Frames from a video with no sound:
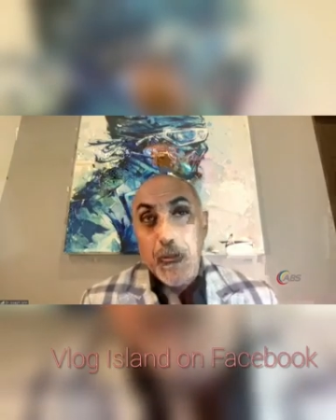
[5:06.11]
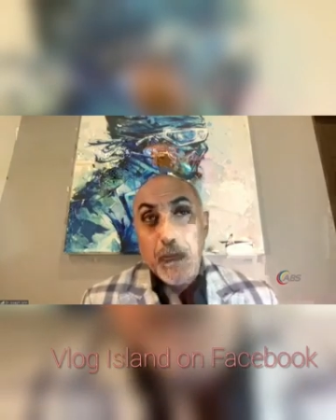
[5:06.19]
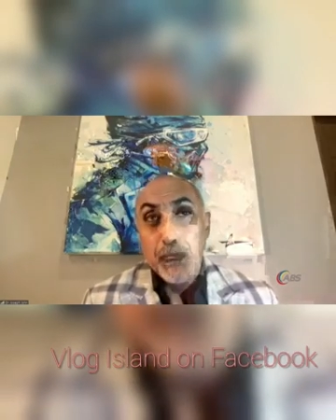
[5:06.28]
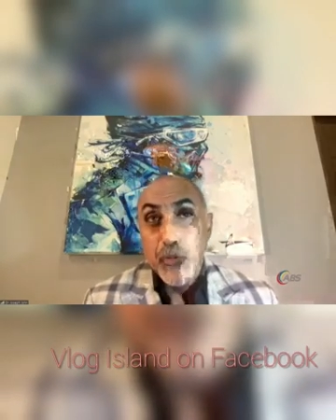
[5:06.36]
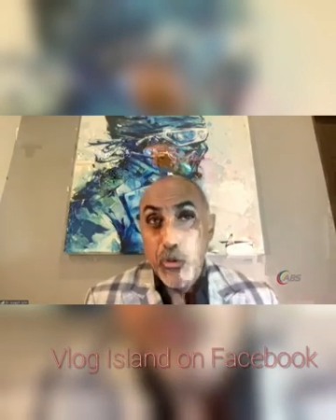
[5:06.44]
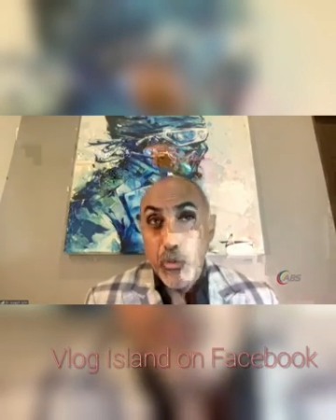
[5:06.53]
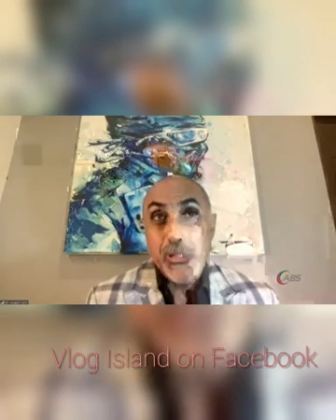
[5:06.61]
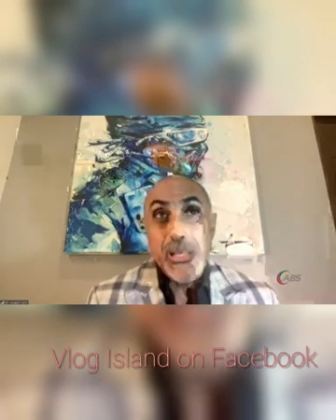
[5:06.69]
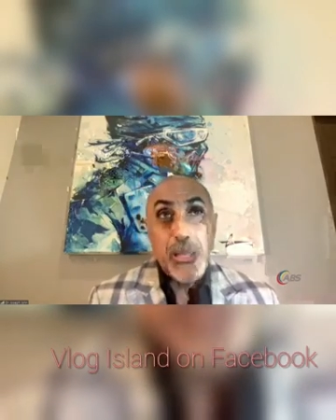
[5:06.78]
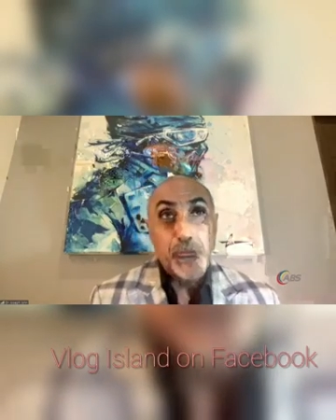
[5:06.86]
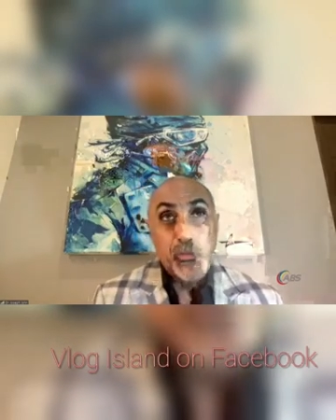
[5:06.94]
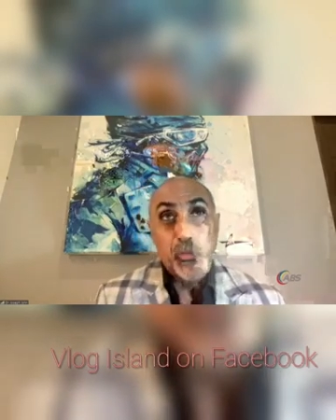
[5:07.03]
You know what
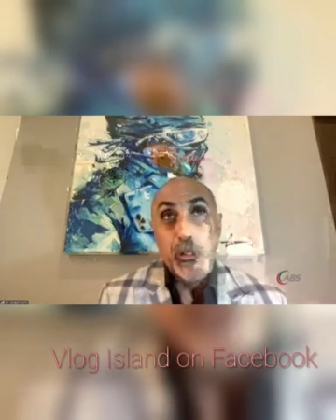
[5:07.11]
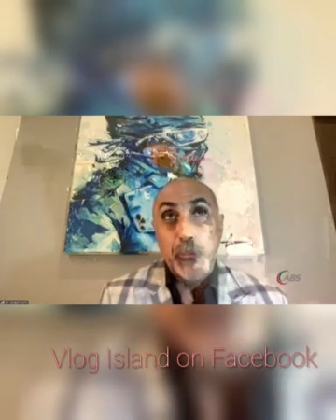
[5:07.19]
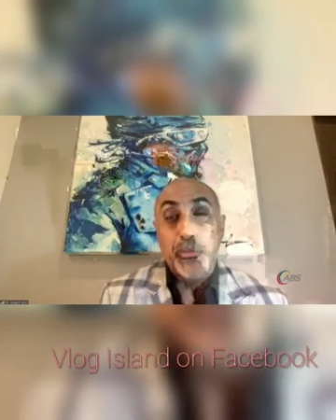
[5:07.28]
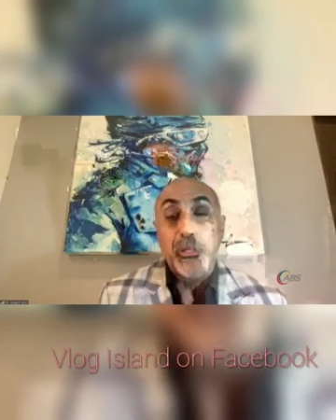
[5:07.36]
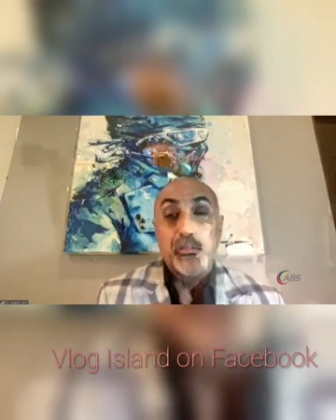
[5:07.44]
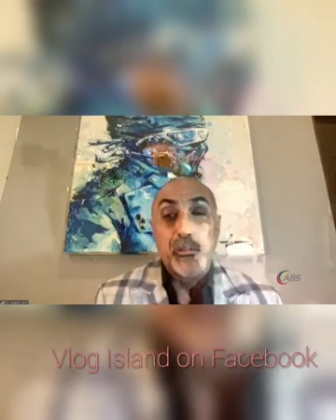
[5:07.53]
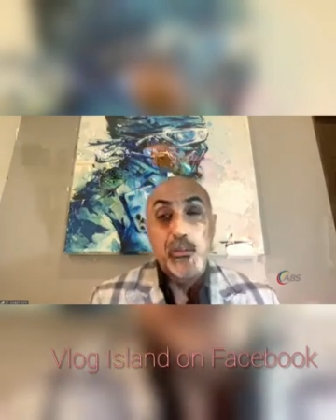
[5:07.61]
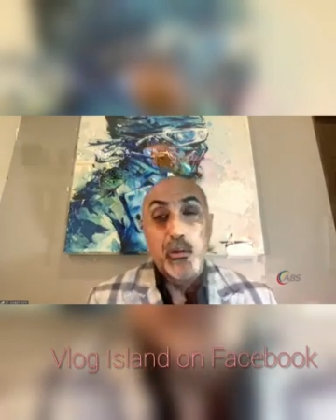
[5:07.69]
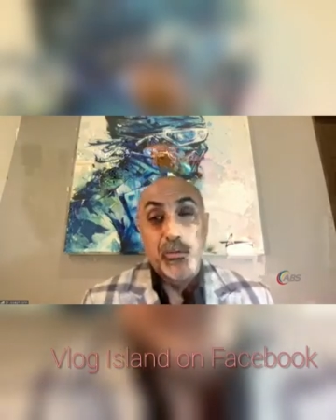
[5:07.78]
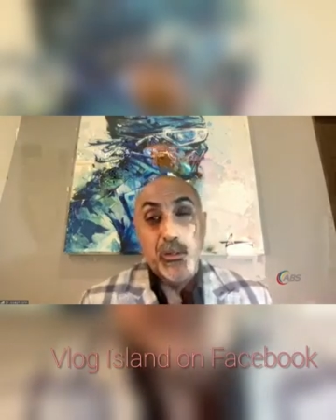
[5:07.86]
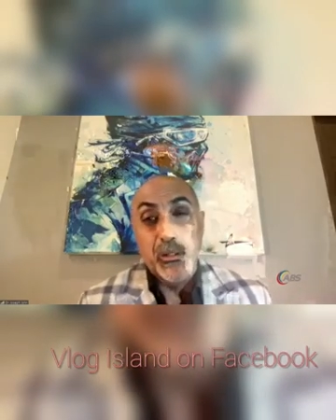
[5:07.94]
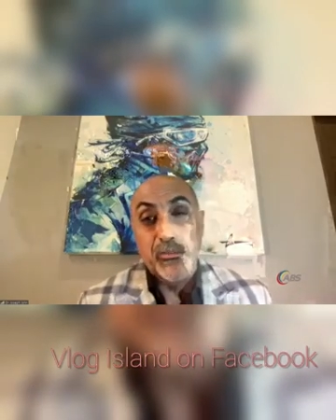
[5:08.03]
happens when a patient goes
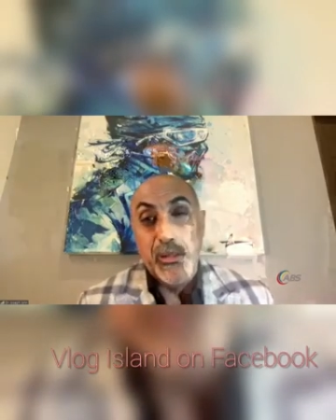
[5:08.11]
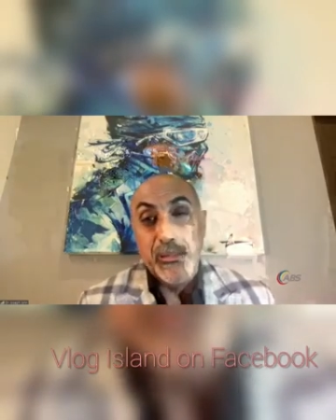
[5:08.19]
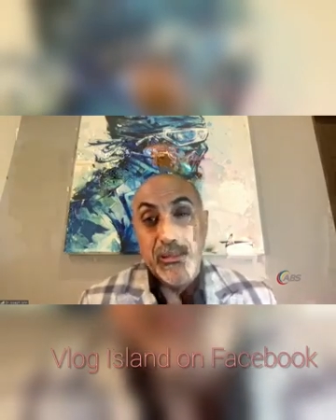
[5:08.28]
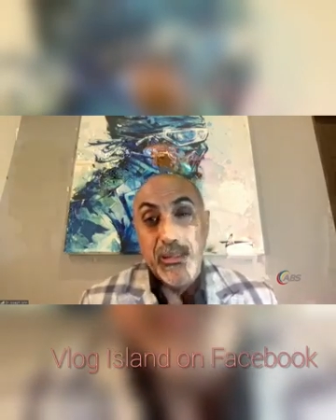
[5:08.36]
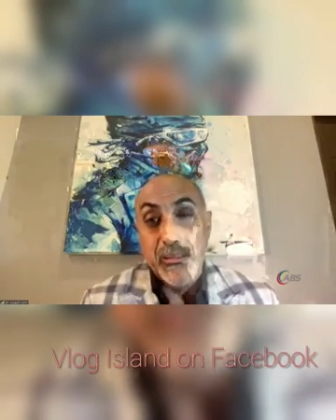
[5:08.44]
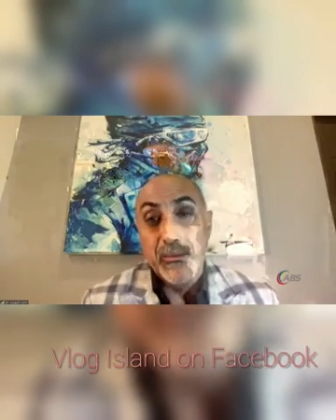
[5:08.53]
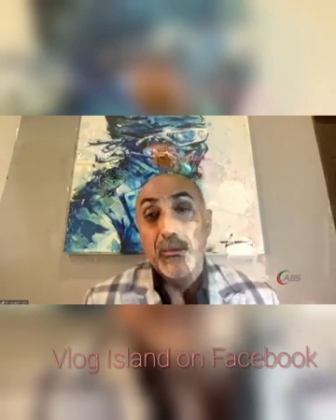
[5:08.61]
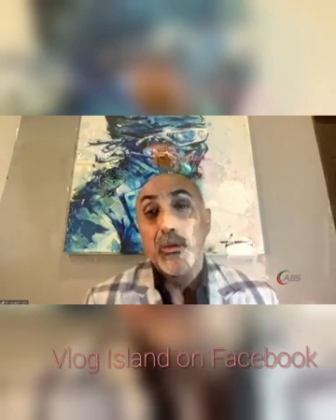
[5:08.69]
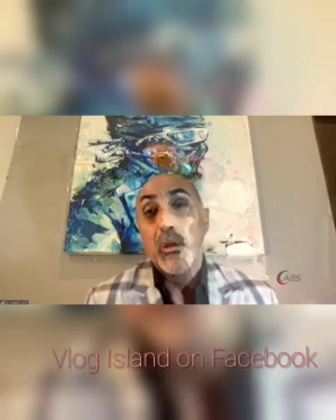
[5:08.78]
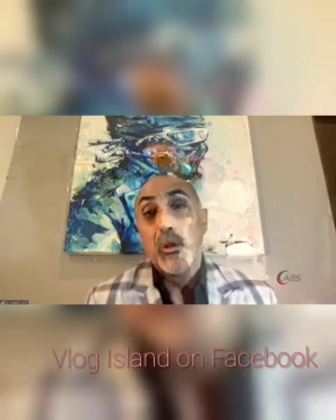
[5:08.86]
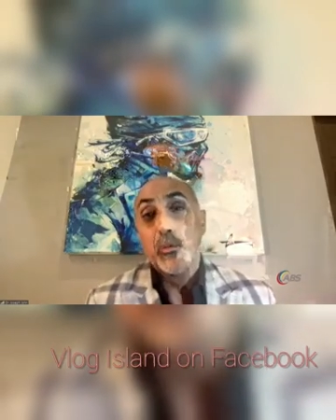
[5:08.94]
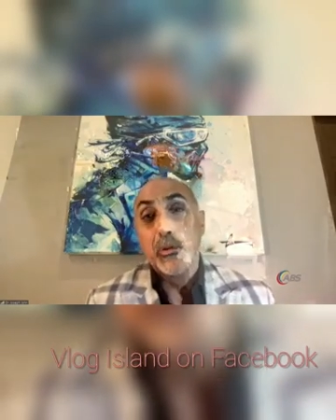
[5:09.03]
on a ventilator
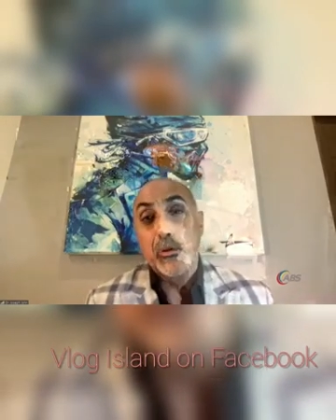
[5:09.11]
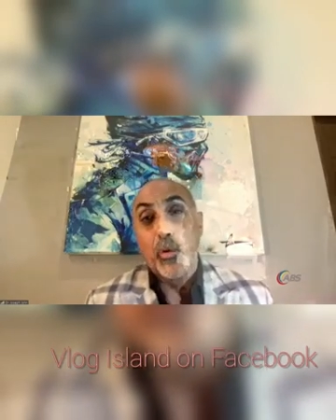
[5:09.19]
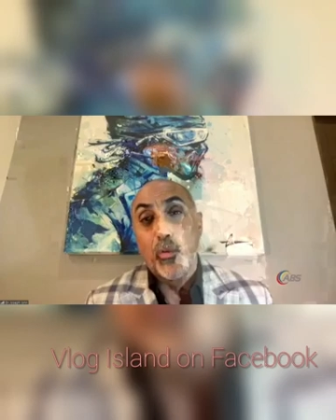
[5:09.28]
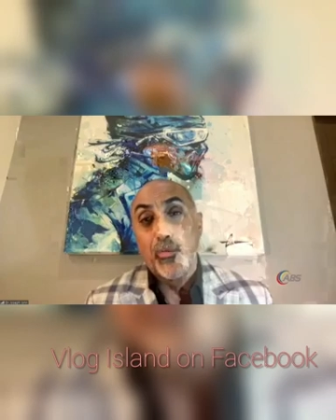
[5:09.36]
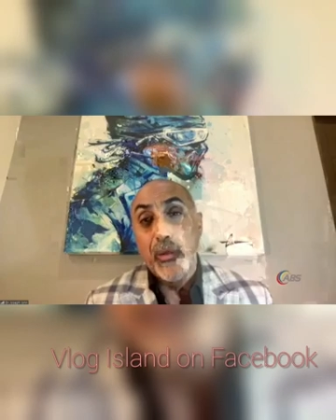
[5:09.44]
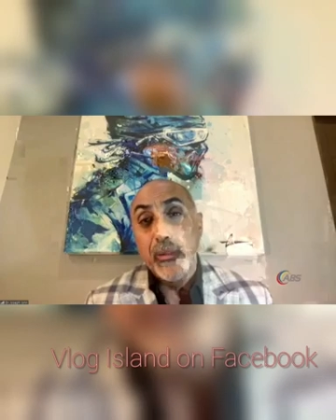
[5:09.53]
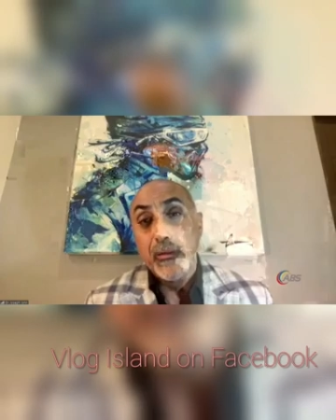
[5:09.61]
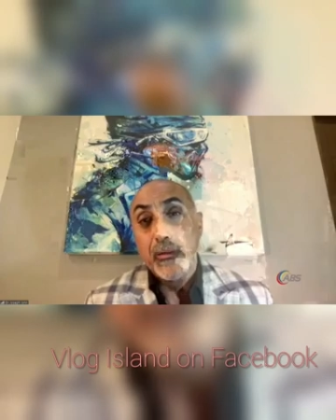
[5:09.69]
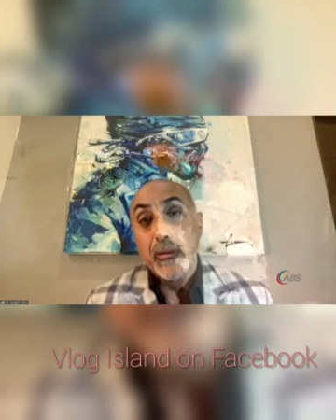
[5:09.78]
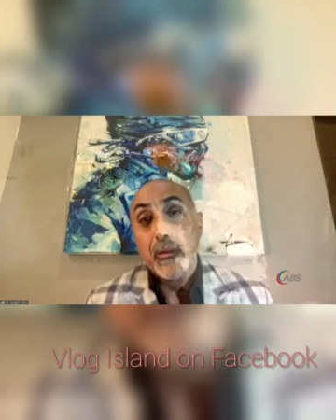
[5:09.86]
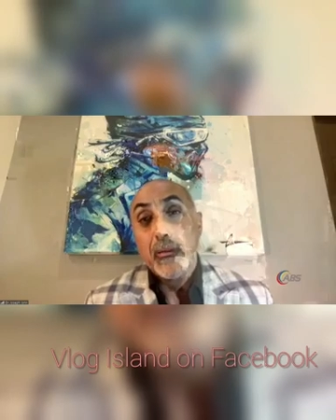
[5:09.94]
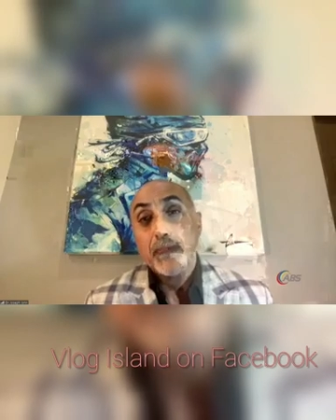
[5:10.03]
with COVID?
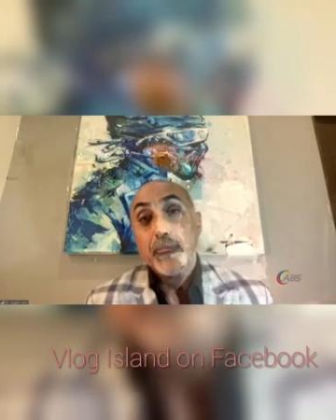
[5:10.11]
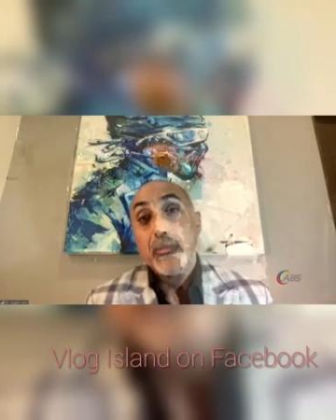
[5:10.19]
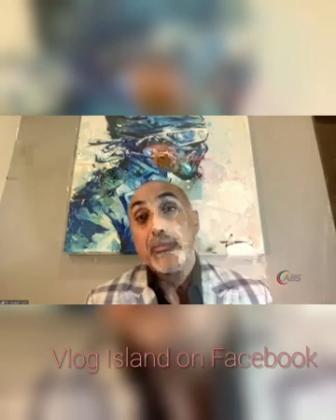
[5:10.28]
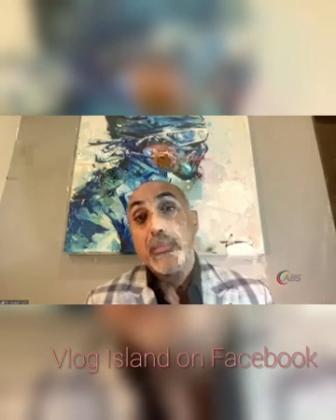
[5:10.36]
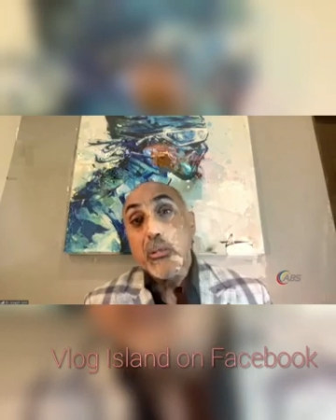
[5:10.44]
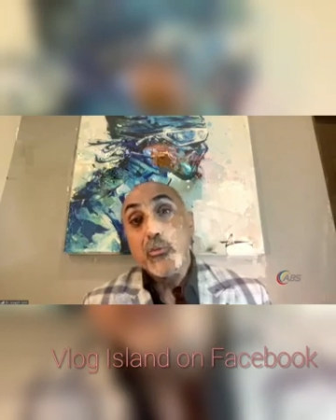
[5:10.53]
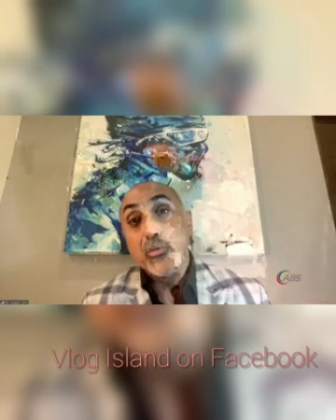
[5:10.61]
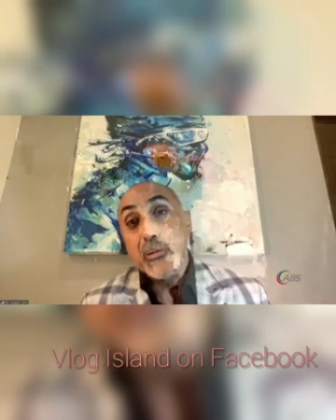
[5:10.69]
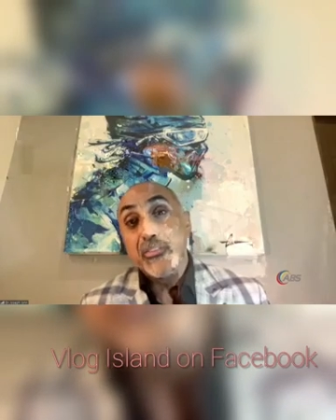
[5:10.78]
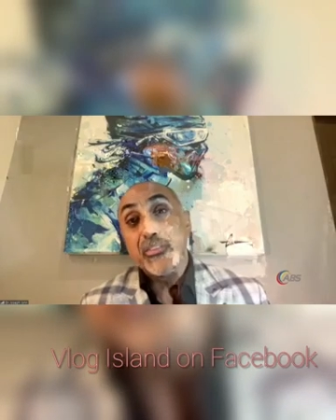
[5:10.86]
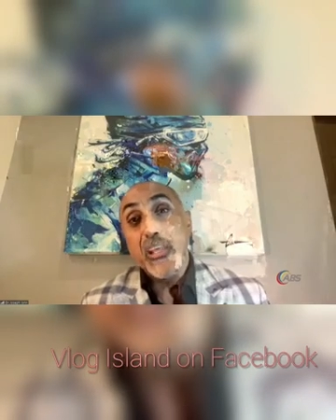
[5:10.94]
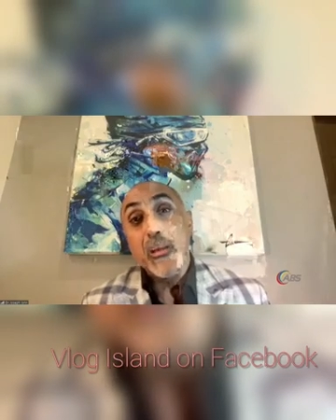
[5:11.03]
They usually
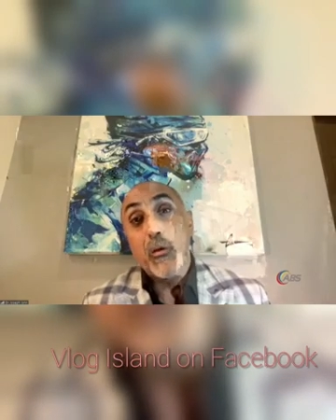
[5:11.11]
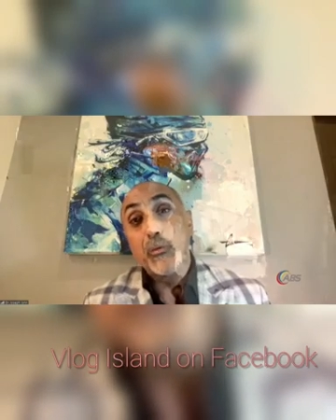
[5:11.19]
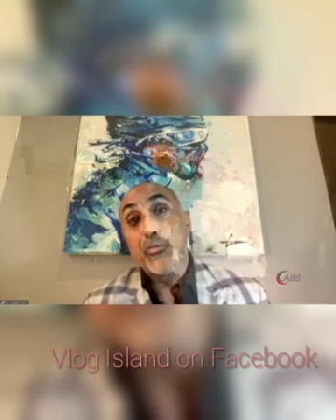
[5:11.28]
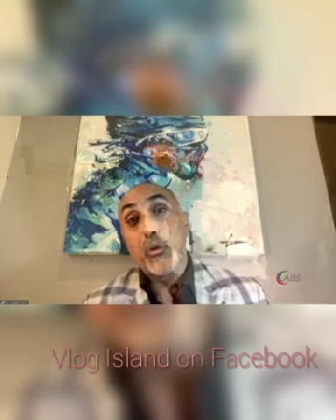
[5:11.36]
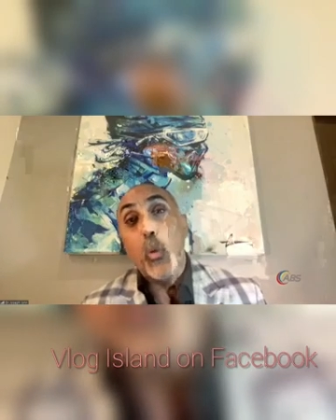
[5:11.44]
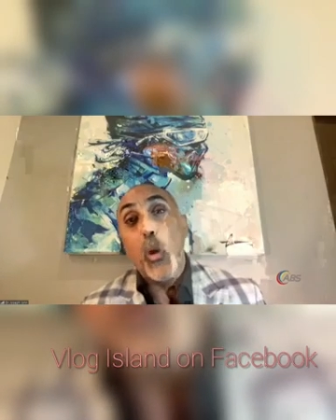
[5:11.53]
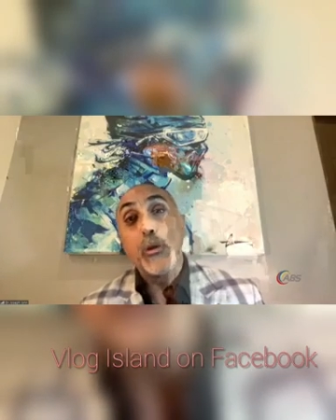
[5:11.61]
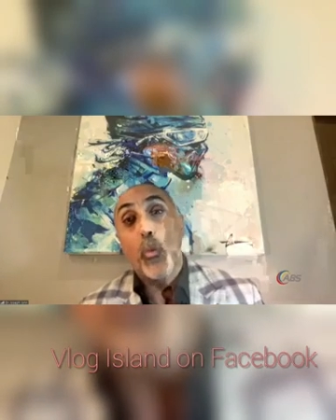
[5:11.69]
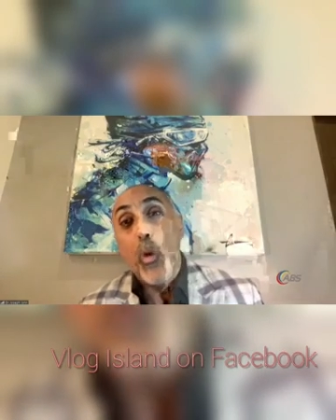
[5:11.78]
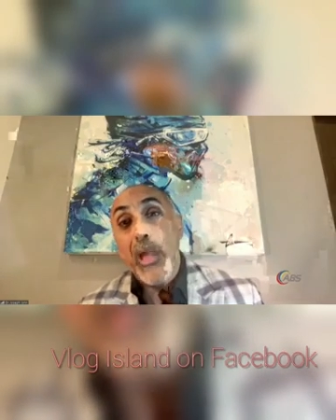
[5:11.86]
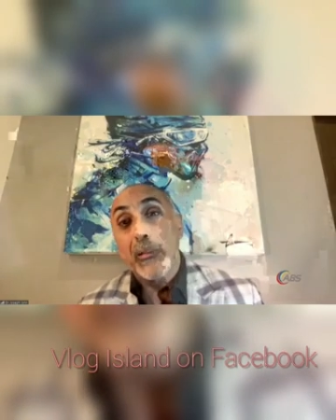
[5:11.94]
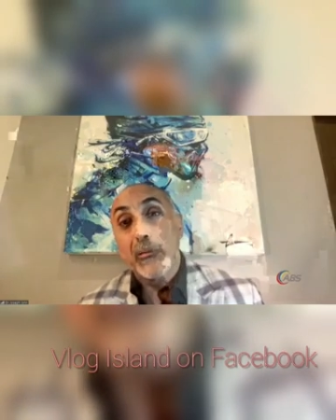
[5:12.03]
stay on for quite a while.